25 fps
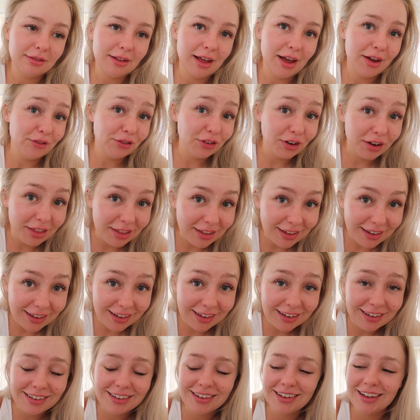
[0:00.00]

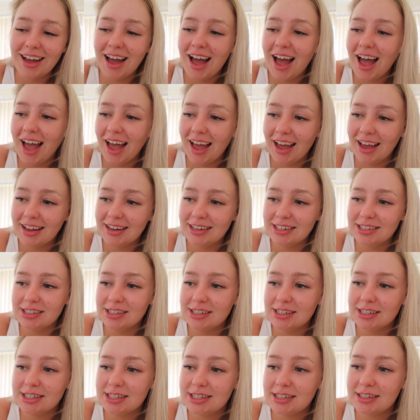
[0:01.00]
everything
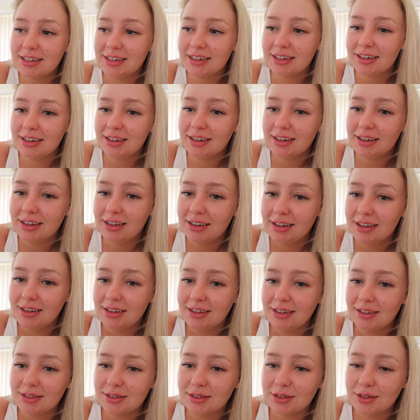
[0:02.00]
and
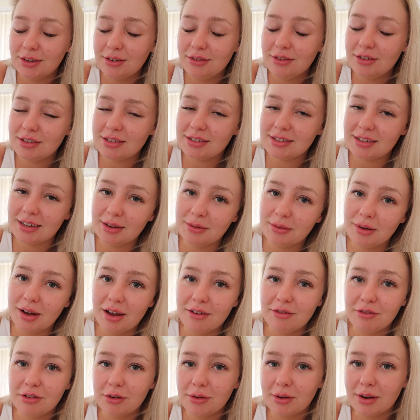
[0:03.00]
sort of just see where
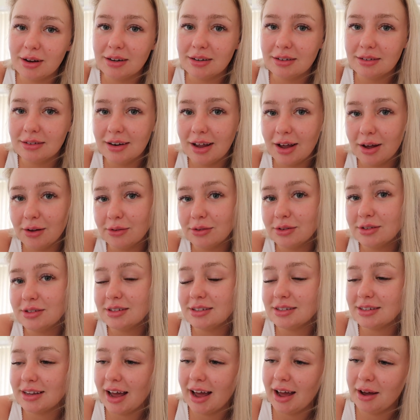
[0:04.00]
everyone else
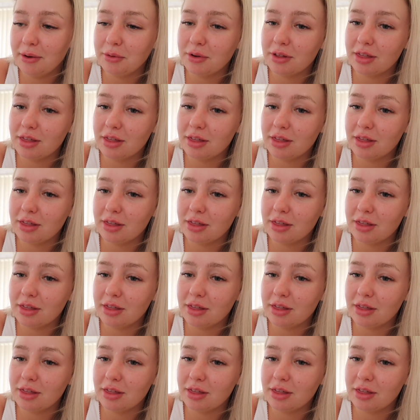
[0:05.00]
is at